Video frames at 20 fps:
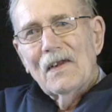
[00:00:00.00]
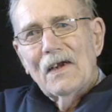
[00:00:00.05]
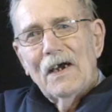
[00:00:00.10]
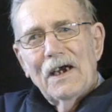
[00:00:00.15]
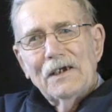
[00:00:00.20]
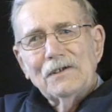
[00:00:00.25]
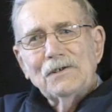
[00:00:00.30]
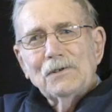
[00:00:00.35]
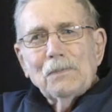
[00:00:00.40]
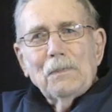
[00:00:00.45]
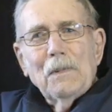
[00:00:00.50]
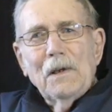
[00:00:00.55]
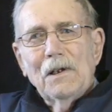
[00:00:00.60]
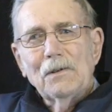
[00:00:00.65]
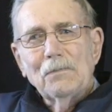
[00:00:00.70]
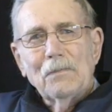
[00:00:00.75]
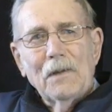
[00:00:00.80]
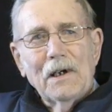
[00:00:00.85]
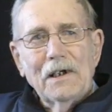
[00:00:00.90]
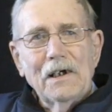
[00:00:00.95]
I
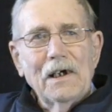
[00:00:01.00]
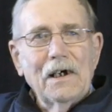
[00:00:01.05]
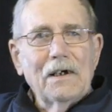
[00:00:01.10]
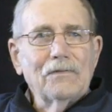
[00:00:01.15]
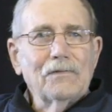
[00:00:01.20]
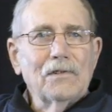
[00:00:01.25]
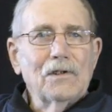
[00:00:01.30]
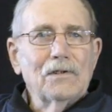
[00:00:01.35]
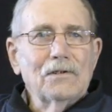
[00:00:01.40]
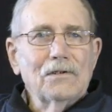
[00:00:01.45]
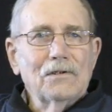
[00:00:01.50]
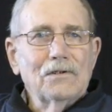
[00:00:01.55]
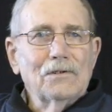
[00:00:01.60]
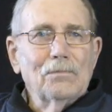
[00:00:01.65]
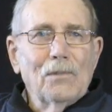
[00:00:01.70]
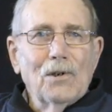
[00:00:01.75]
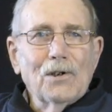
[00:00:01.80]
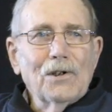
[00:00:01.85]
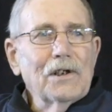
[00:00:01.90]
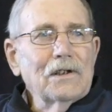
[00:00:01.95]
spend my
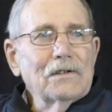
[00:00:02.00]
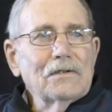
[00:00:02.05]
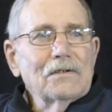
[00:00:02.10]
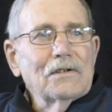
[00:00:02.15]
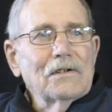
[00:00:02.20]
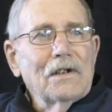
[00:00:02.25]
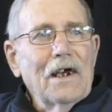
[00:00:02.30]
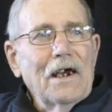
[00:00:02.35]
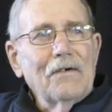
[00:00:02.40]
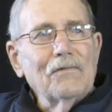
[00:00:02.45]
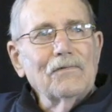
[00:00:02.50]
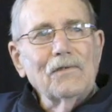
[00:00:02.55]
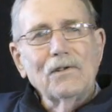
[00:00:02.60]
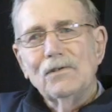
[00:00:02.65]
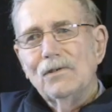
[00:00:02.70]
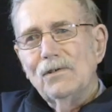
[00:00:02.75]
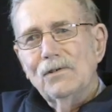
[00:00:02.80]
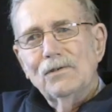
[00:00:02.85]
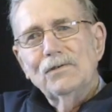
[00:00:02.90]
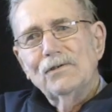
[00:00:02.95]
mornings and
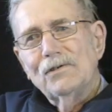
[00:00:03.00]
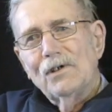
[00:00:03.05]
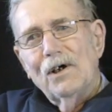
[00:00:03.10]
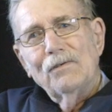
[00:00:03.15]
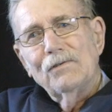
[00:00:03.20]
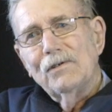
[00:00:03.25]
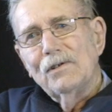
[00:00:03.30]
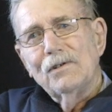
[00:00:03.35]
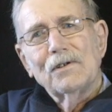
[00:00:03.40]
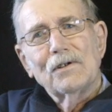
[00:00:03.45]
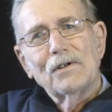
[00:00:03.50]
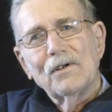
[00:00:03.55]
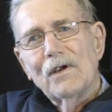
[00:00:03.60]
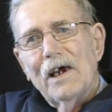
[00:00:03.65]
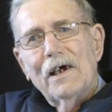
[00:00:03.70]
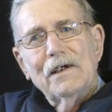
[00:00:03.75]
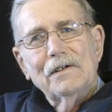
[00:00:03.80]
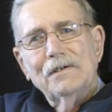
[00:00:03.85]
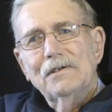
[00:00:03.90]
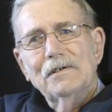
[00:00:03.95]
afternoons out in the
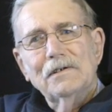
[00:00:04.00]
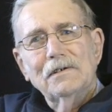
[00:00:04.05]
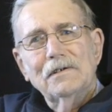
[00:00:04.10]
garage,